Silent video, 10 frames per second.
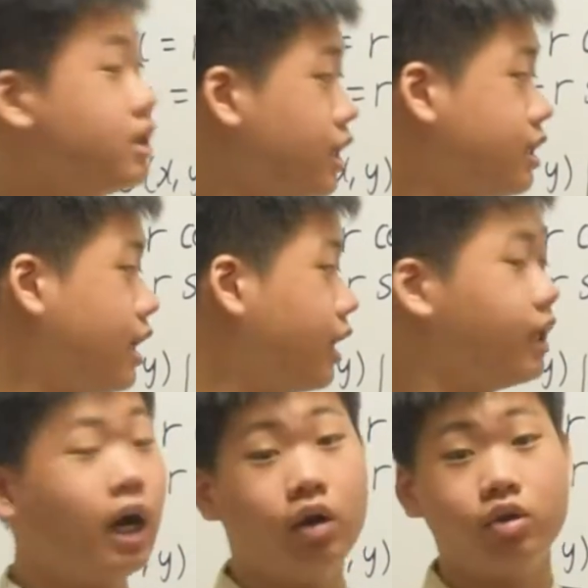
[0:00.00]
is exactly
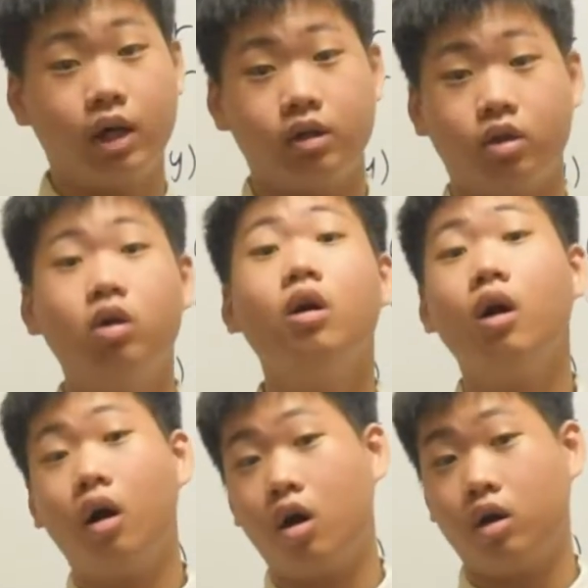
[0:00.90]
how you get your
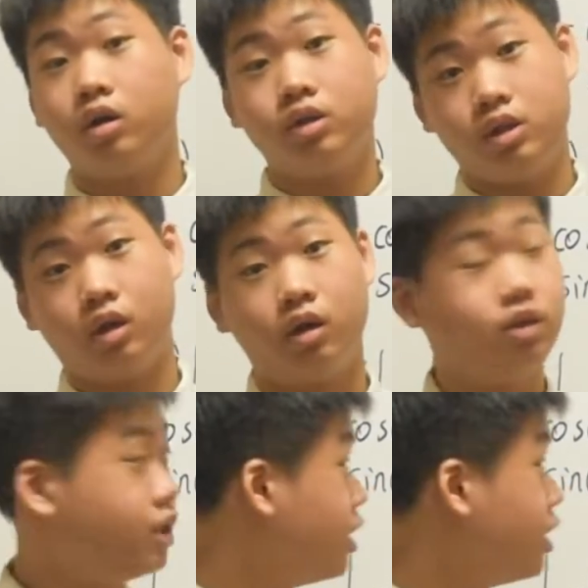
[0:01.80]
r dr d